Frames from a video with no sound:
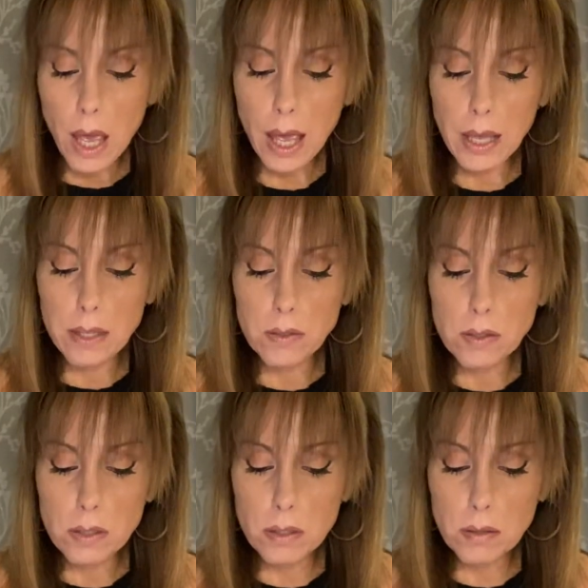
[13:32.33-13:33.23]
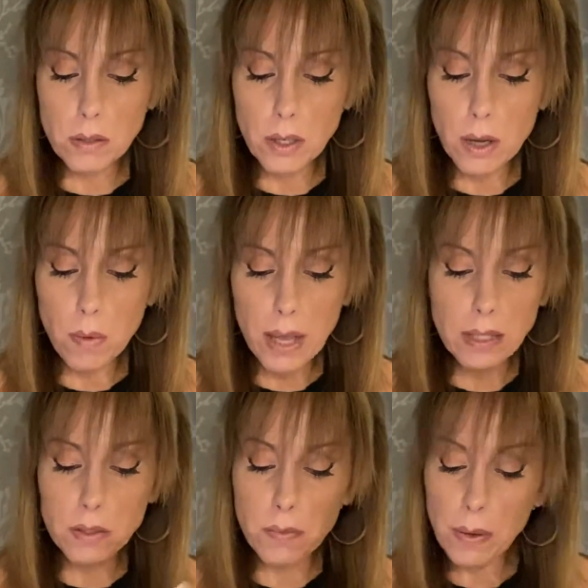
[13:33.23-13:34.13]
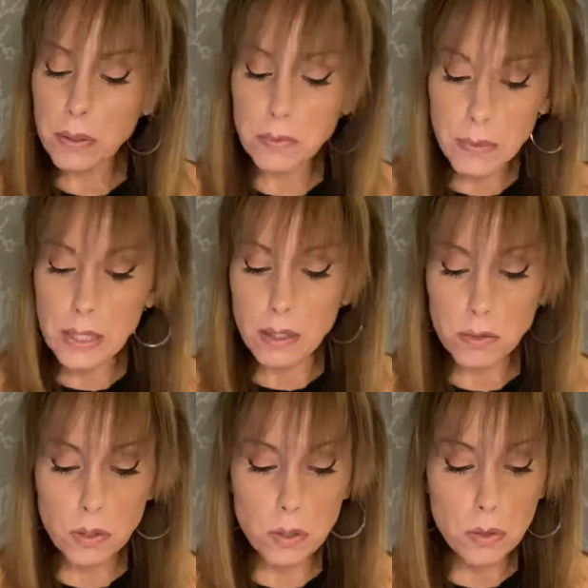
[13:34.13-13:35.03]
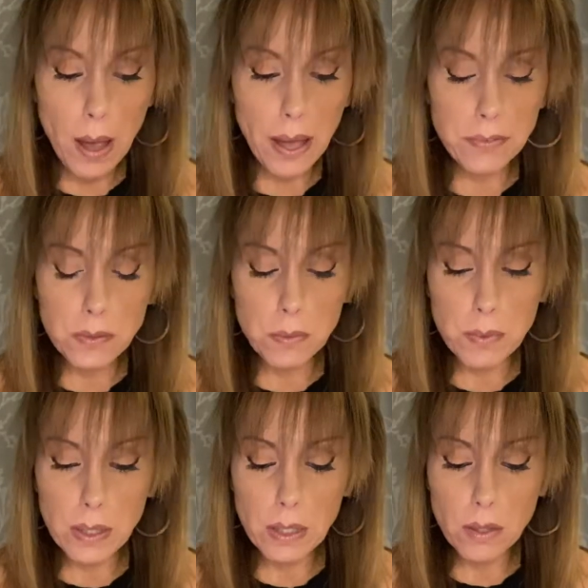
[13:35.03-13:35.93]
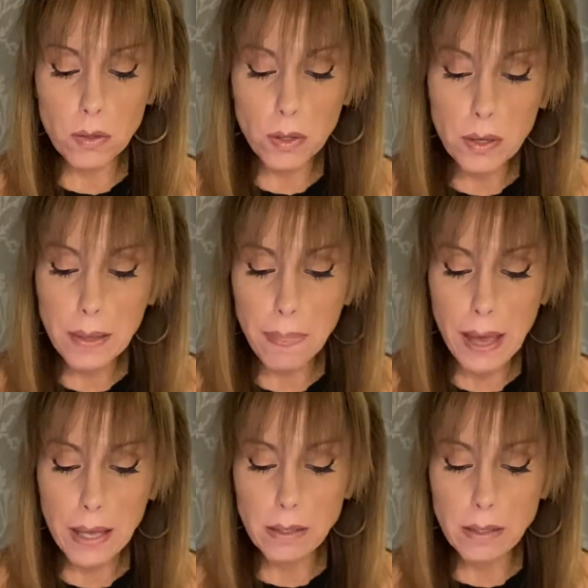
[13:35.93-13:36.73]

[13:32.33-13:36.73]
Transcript: And, and it's very real. So you have to really look at that.